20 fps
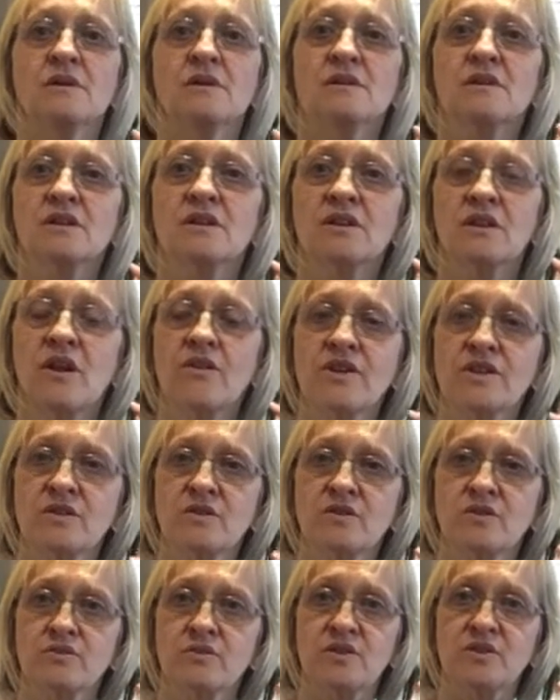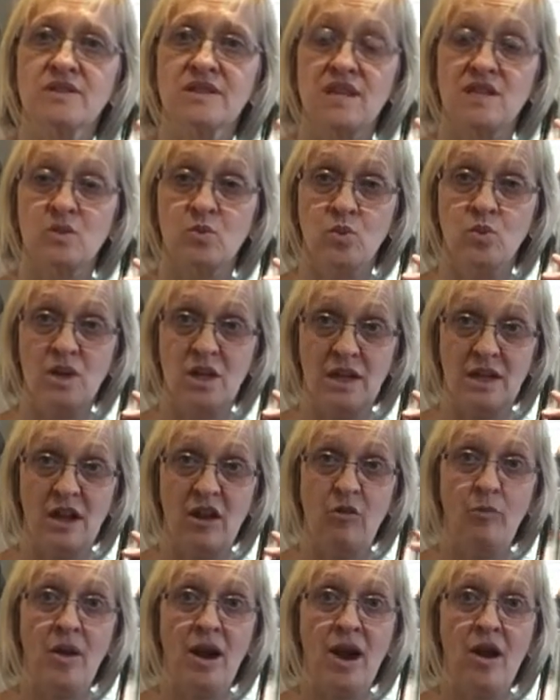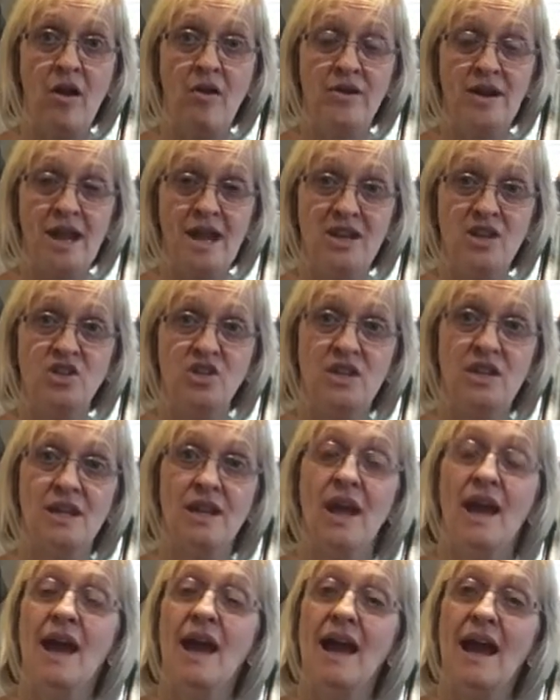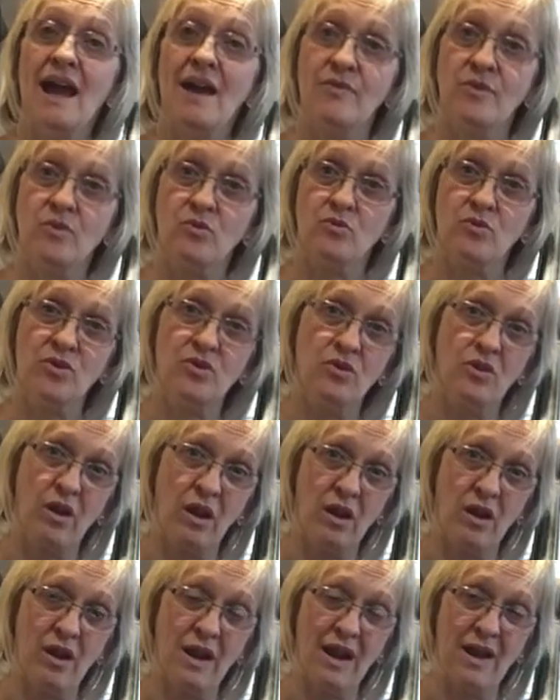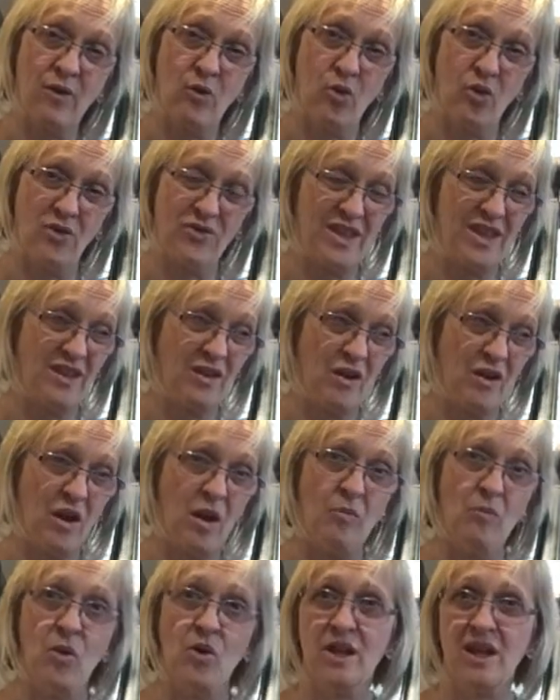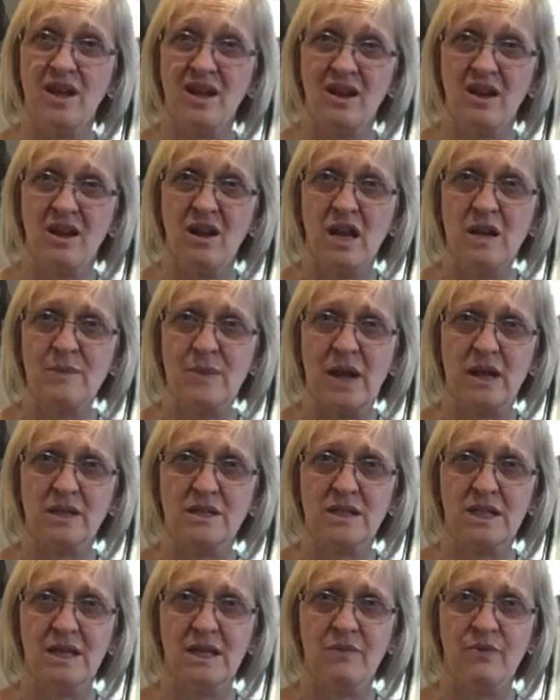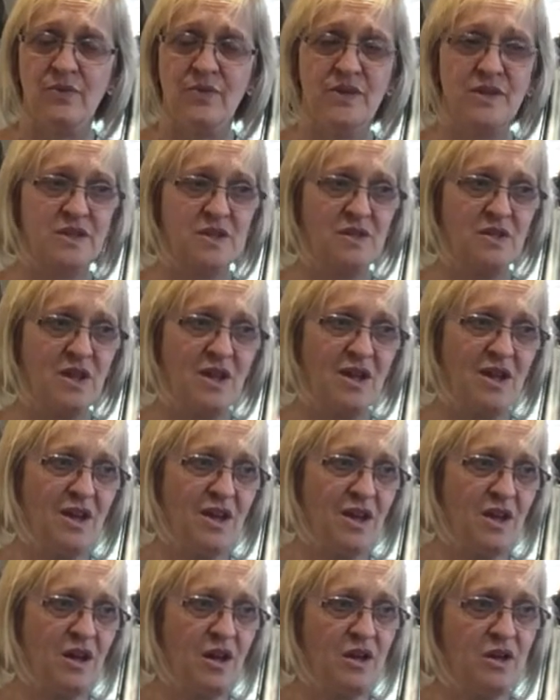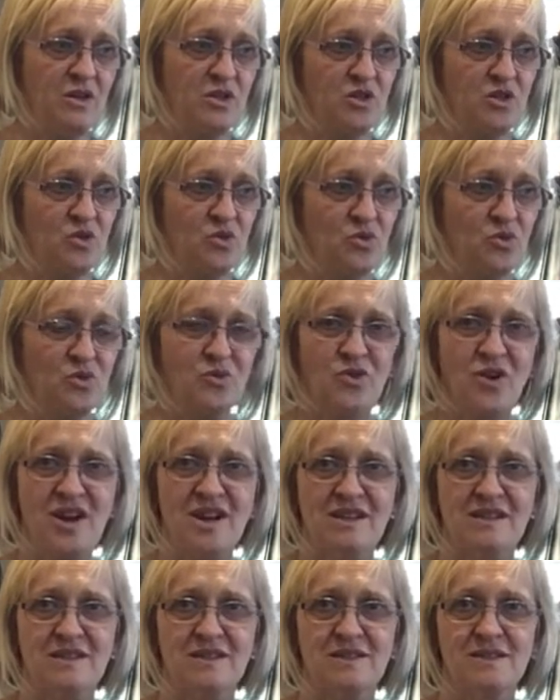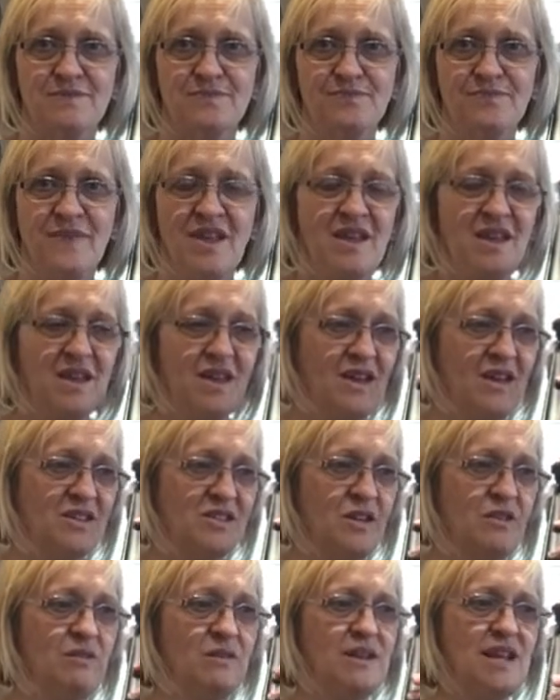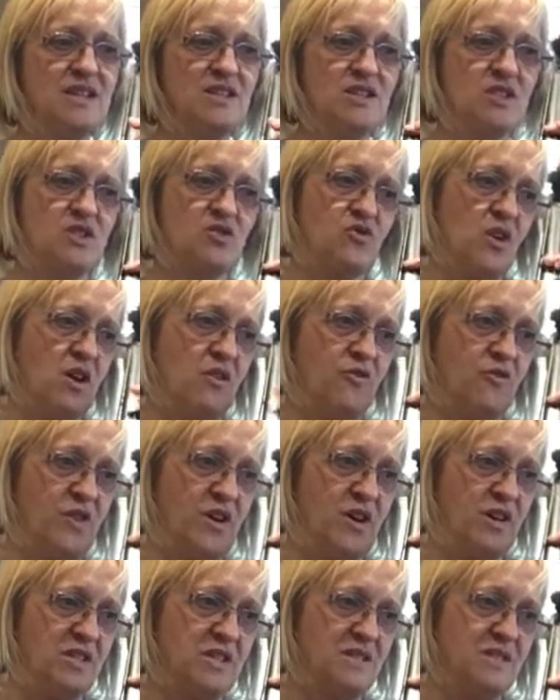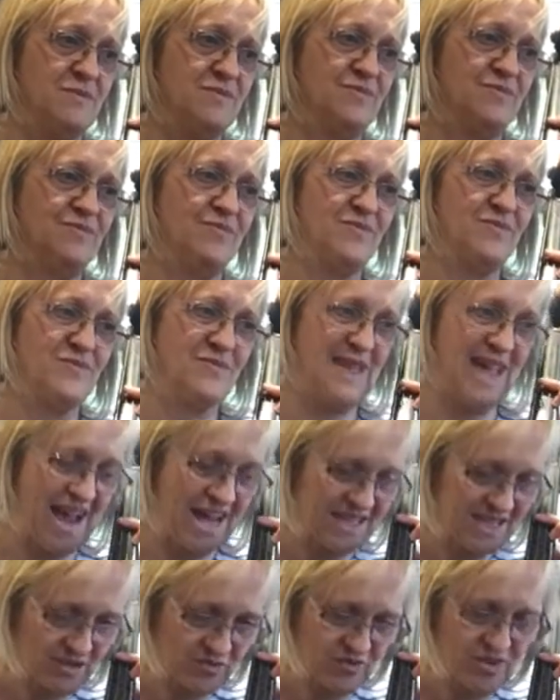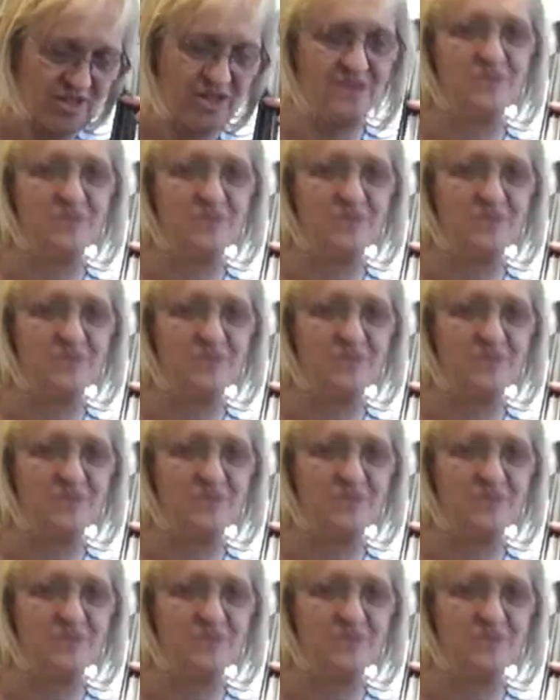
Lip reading: you know, there's this real sense we can have power and energy at the real or the harmonic climax in this short phrase. So let's just try it first as it's written.